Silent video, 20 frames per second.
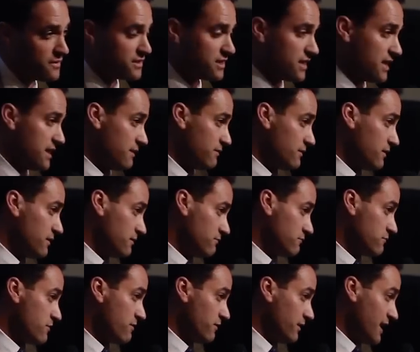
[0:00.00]
seen
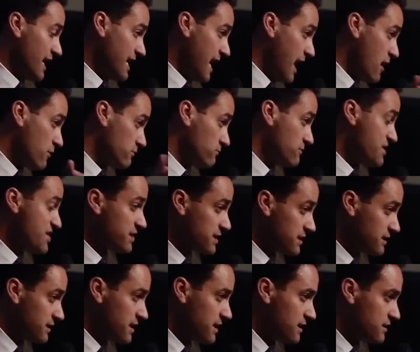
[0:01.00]
laid out
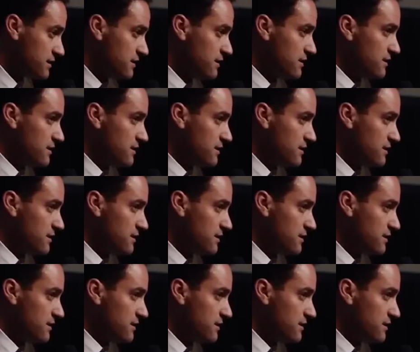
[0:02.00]
recently,